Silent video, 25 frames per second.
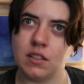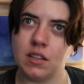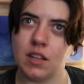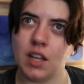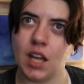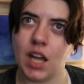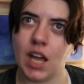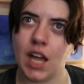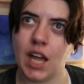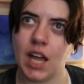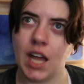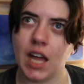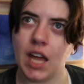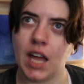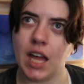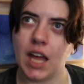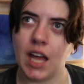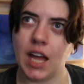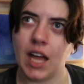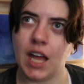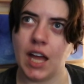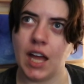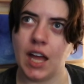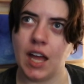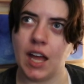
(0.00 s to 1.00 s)

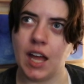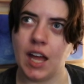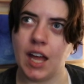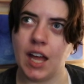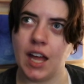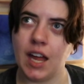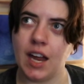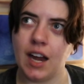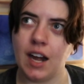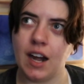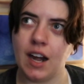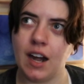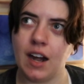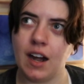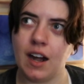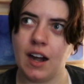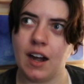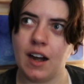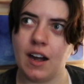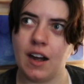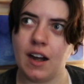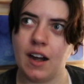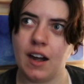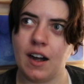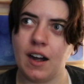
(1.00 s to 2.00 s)

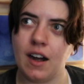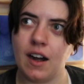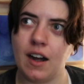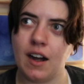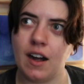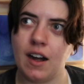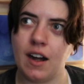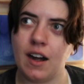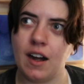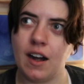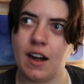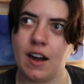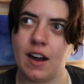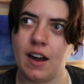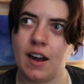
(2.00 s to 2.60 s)
[no speech]